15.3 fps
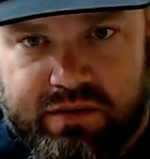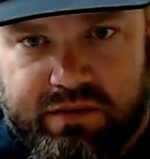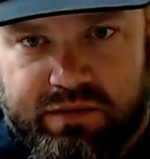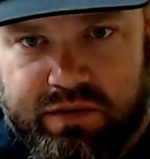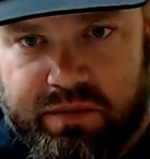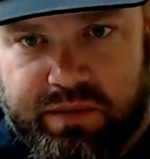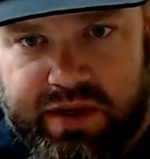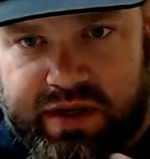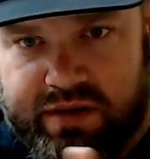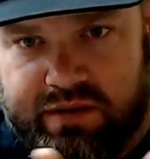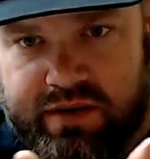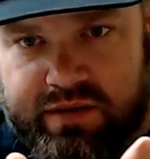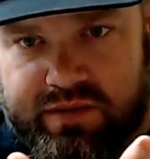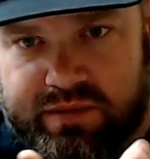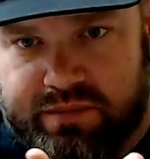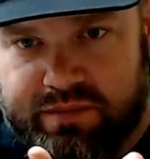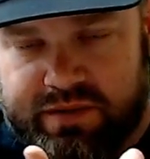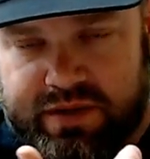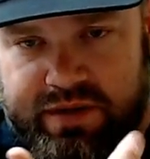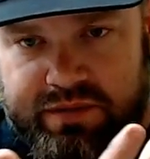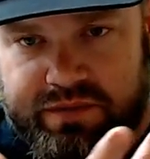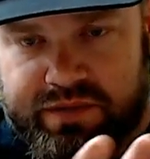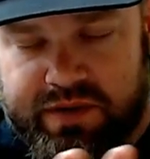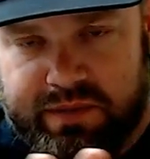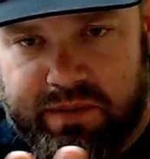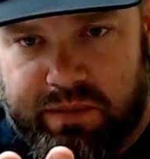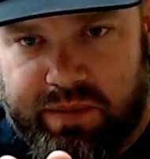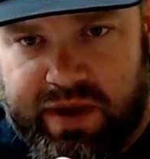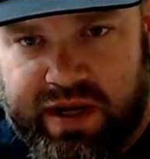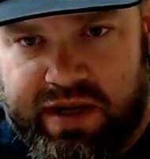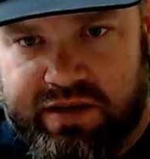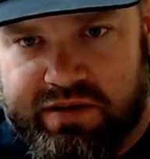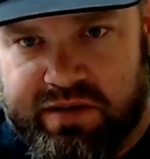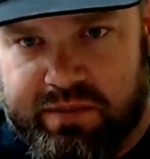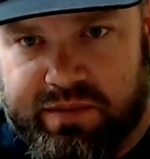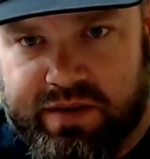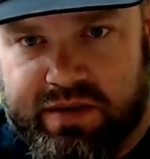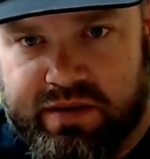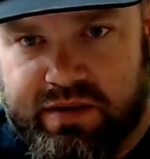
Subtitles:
from either of them if someone buys something,